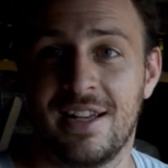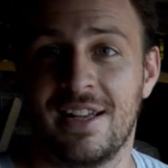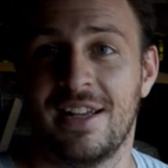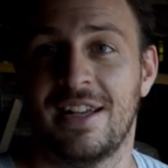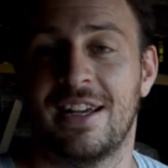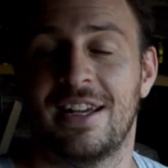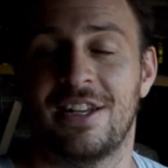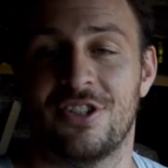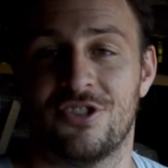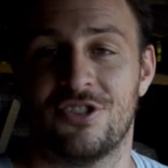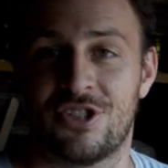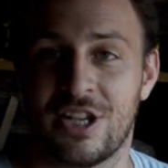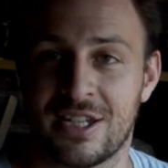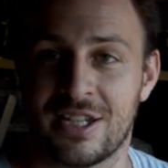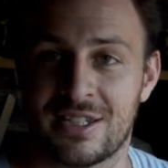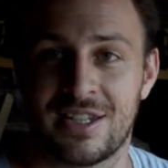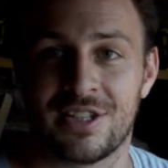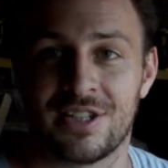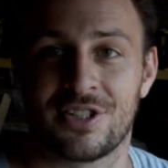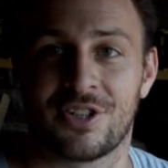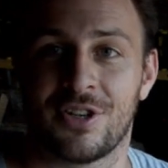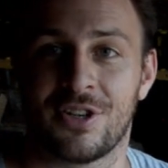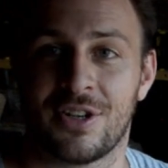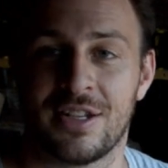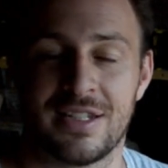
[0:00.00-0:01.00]
and just as
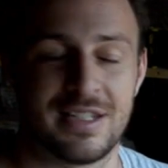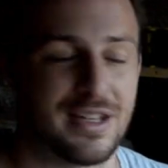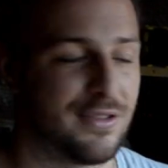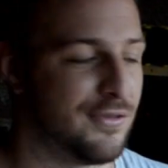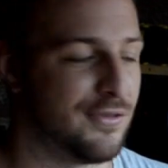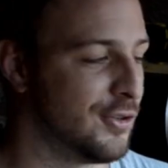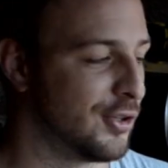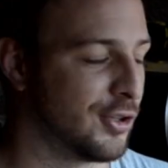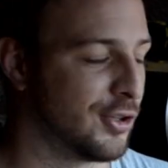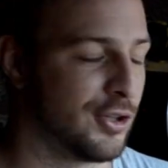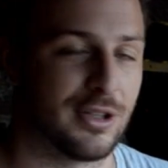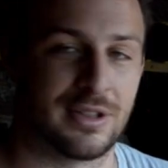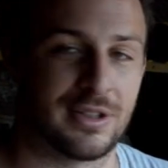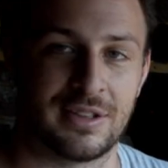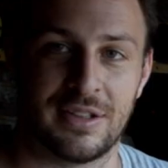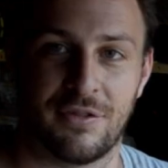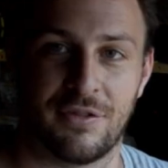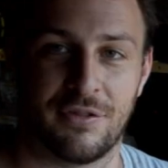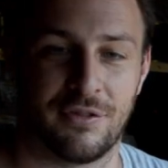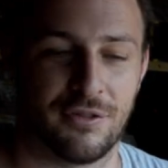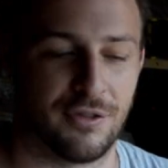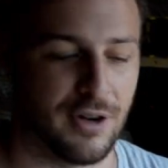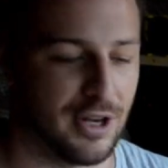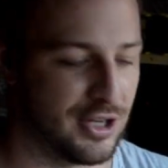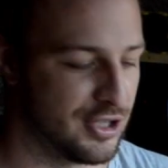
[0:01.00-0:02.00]
good as if you cooked it
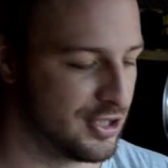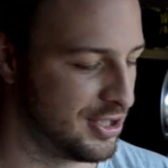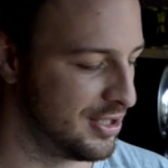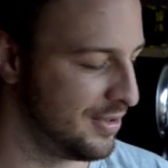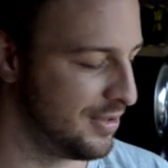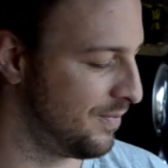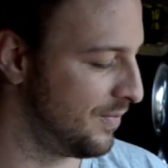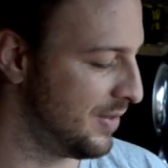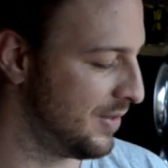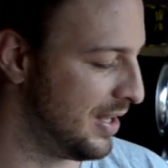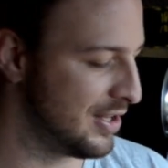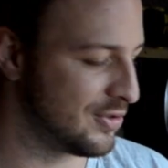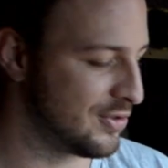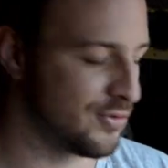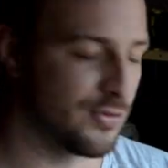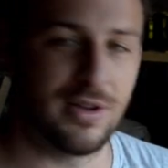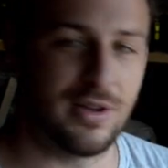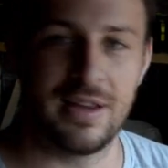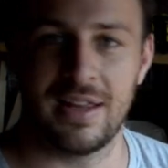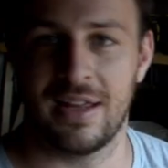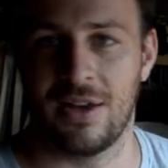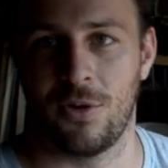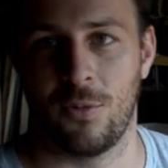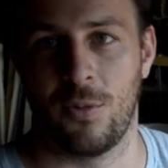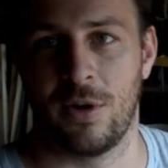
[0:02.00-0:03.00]
fresh. It's
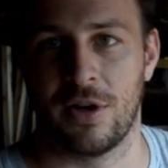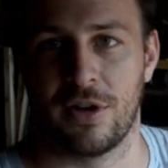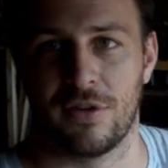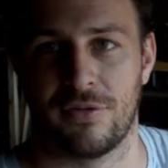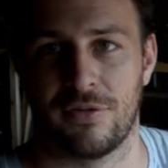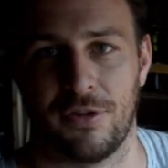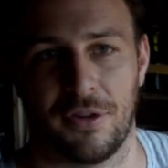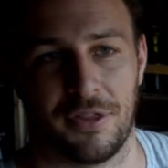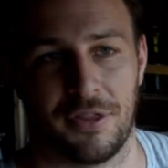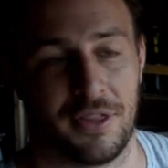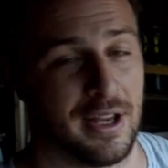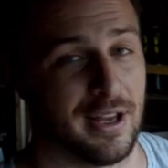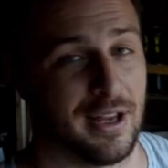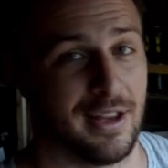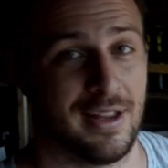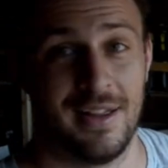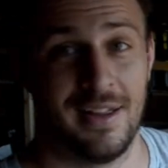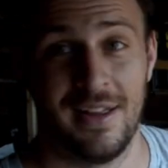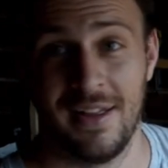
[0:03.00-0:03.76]
really a wonderful thing.